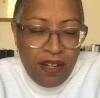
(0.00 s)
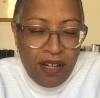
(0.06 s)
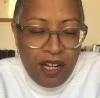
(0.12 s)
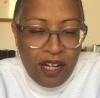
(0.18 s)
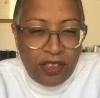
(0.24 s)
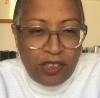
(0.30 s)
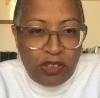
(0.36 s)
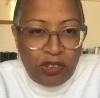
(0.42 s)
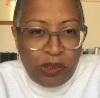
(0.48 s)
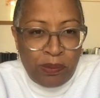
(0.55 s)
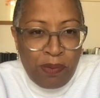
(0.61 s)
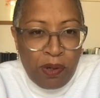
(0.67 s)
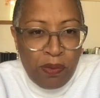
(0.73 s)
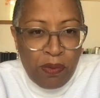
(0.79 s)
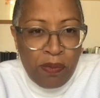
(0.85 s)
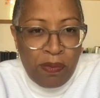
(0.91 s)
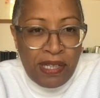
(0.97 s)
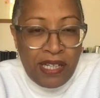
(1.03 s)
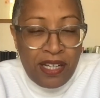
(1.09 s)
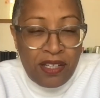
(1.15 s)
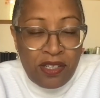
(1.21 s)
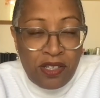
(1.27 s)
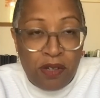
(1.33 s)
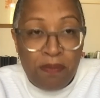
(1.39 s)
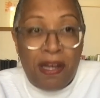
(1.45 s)
to respond when we need
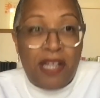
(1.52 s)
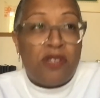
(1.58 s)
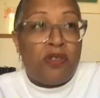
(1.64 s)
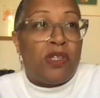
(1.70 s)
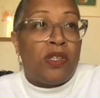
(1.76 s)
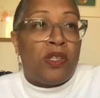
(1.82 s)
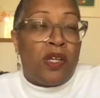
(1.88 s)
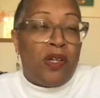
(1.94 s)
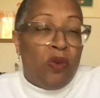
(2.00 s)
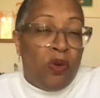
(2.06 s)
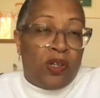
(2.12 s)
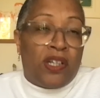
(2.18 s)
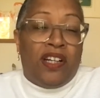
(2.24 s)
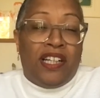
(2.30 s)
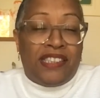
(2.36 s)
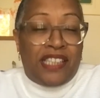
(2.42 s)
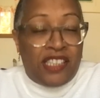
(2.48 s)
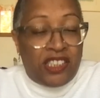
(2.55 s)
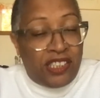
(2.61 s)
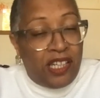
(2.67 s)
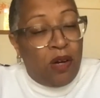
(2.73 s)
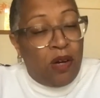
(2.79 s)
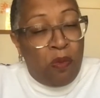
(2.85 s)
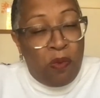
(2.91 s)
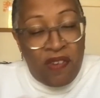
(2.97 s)
to, make sure that the organisation
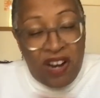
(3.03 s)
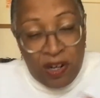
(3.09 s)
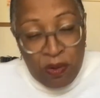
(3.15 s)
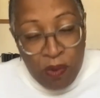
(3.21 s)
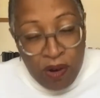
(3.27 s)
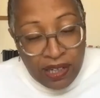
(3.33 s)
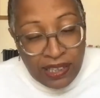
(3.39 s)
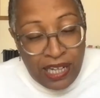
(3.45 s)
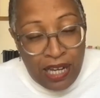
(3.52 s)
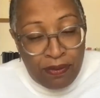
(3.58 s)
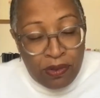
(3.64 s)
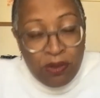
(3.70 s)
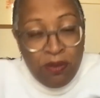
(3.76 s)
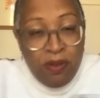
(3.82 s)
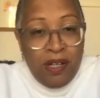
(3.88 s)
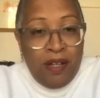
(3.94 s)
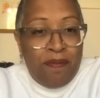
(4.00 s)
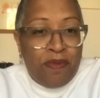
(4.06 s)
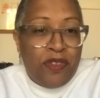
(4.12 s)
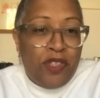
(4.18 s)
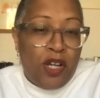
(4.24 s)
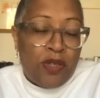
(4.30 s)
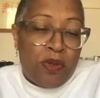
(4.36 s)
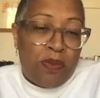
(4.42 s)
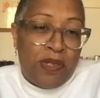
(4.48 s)
at a very wide level
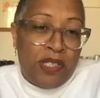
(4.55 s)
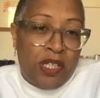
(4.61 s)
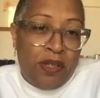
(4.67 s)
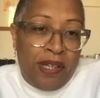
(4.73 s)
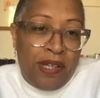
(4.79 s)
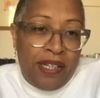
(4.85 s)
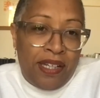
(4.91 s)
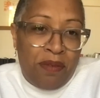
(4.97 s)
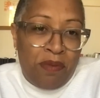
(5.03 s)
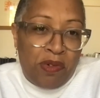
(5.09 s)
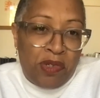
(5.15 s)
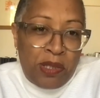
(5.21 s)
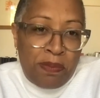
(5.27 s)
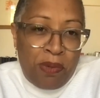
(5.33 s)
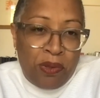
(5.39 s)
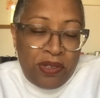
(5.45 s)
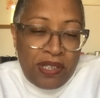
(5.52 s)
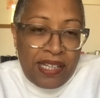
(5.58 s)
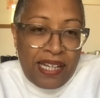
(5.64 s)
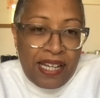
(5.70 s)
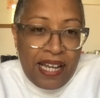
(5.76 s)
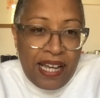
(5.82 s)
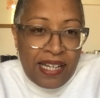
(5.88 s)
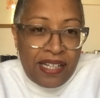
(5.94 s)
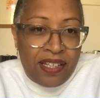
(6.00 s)
knows what we're doing and we're responding
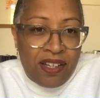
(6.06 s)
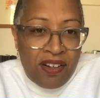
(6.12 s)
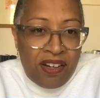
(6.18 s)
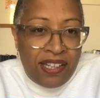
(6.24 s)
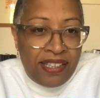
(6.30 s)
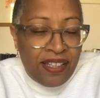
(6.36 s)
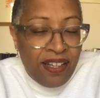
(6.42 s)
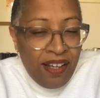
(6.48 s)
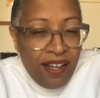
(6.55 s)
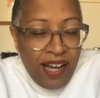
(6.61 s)
in kind.